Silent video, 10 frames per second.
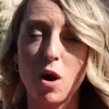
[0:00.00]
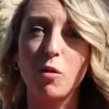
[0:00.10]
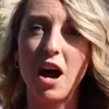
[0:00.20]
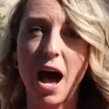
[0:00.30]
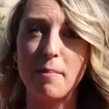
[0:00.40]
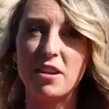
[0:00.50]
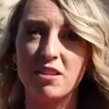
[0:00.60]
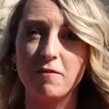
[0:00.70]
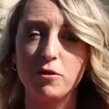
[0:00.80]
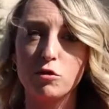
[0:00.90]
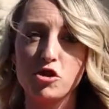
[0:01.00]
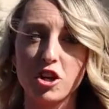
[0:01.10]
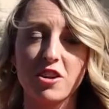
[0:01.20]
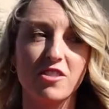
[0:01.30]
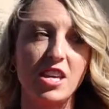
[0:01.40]
what will happen in the
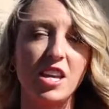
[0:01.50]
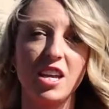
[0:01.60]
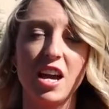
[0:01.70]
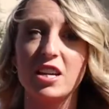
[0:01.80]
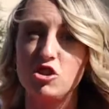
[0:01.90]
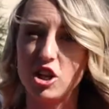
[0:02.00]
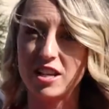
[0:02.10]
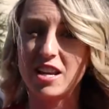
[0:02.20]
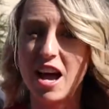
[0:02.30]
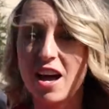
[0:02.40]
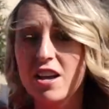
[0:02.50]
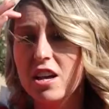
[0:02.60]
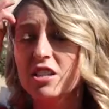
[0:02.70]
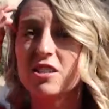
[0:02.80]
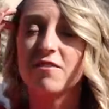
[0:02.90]
future. The agenda
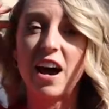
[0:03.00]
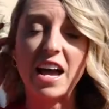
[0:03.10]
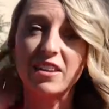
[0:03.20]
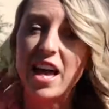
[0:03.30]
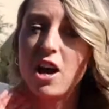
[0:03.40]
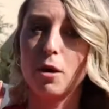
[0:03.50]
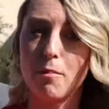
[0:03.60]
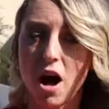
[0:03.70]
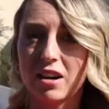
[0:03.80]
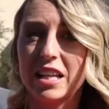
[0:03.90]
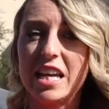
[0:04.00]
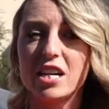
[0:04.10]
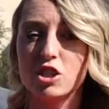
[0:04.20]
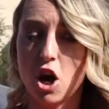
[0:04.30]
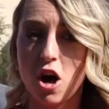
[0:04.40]
to violate our bodily
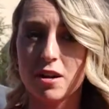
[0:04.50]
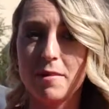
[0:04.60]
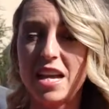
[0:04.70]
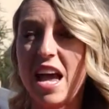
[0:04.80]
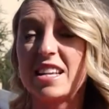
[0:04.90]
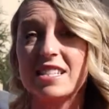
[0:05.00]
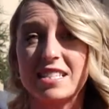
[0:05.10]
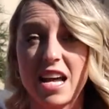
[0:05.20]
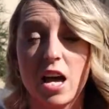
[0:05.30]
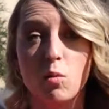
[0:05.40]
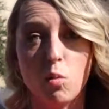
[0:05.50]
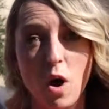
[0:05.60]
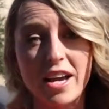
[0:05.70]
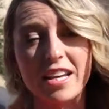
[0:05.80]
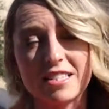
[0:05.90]
autonomy and decide
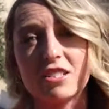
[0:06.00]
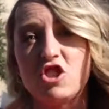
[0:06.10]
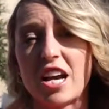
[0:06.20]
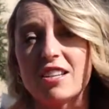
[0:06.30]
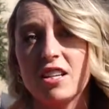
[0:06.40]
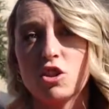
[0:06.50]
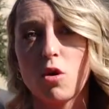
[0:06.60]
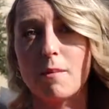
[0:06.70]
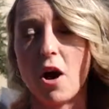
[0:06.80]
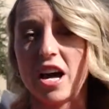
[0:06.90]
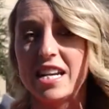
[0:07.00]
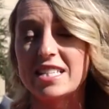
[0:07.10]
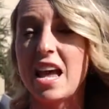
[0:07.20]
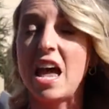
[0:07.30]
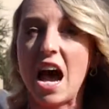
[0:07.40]
what gets injected into our
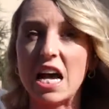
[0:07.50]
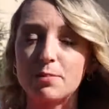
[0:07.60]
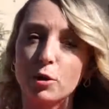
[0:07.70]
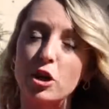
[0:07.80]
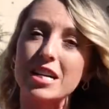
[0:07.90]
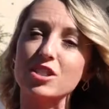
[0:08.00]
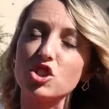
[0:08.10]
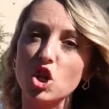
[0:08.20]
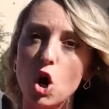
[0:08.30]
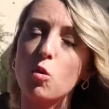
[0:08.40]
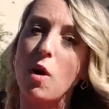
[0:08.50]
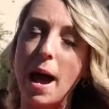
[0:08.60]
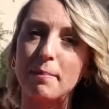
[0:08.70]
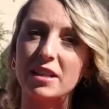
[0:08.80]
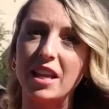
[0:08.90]
bodies has progressed so
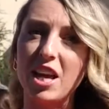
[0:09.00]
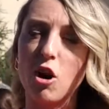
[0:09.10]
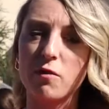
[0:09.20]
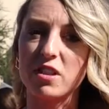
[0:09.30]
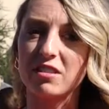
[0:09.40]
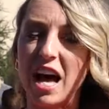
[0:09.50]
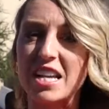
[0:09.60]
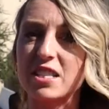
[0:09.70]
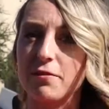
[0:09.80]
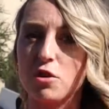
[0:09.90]
rapidly over the last